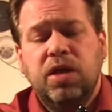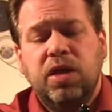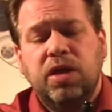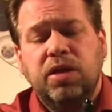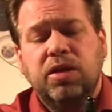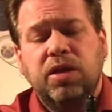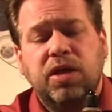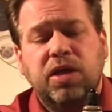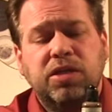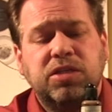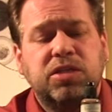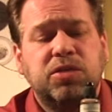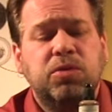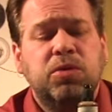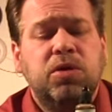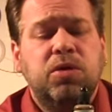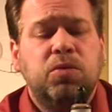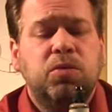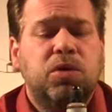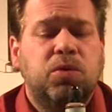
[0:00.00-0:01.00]
and you ask,
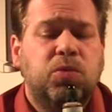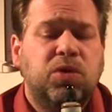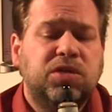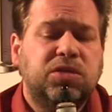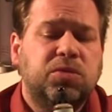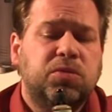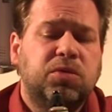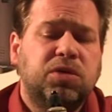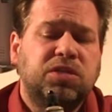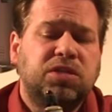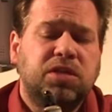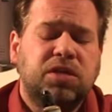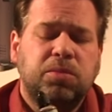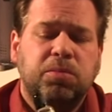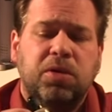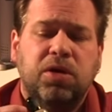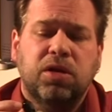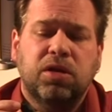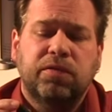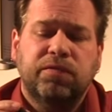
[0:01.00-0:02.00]
well, what's in a
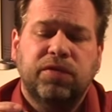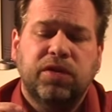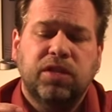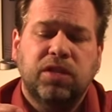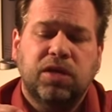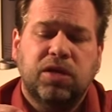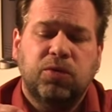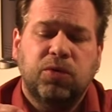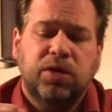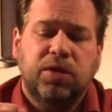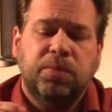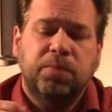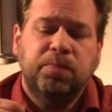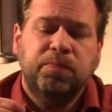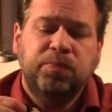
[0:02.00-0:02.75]
bottle of e-liquid?